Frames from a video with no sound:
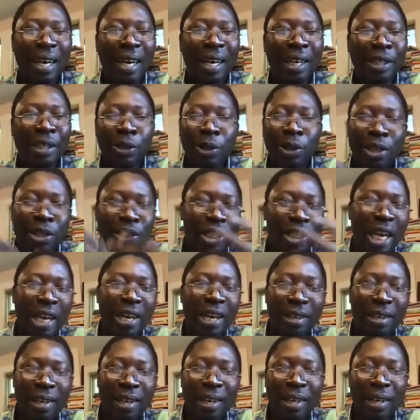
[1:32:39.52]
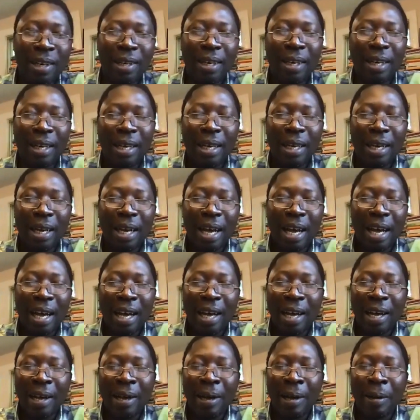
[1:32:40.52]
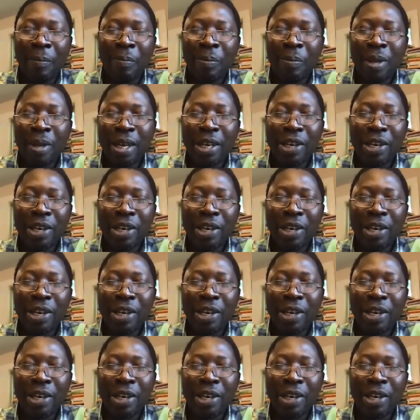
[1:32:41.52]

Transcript: Uh, so the general uh,